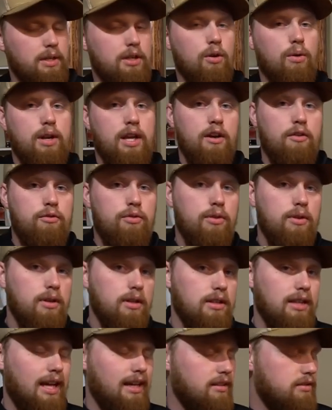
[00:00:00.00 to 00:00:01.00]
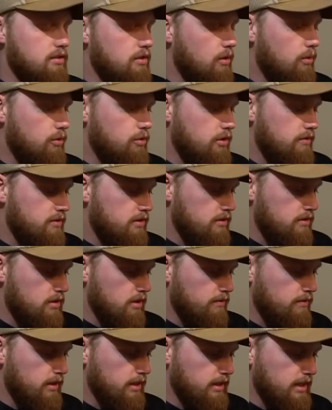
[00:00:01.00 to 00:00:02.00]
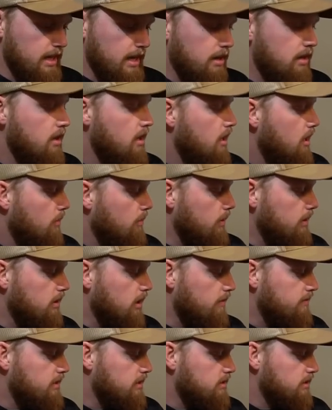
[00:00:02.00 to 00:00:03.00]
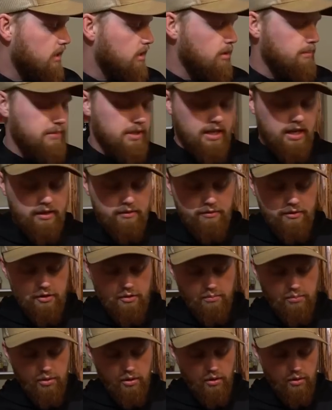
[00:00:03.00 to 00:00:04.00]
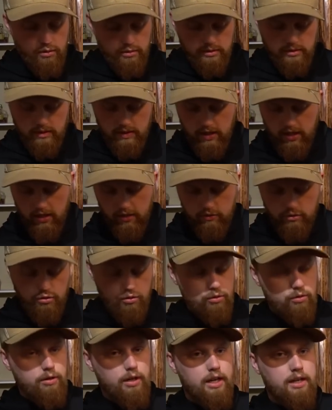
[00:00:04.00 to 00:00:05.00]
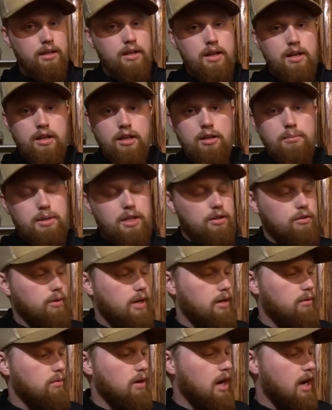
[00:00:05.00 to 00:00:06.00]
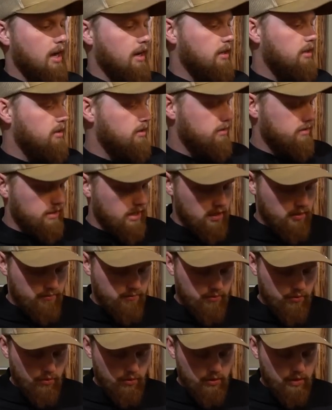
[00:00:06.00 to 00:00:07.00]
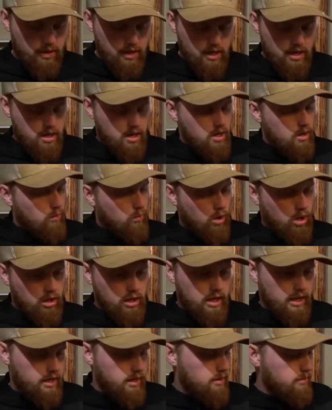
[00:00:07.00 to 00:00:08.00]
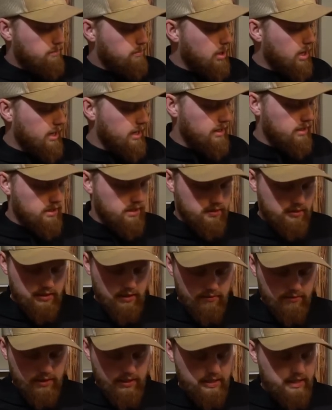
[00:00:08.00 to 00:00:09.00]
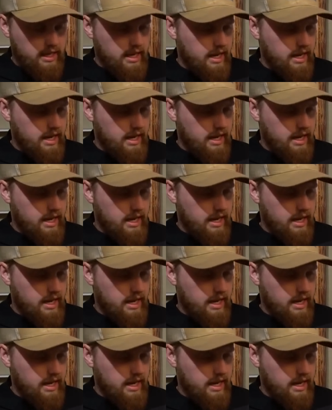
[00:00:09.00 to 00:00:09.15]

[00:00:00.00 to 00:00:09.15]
we don't have a lot of snow drifts and stuff like that, we love to set up the iFish Pro's uh, True Grit. Gonna be a great rod set up for walleye, pike, stuff like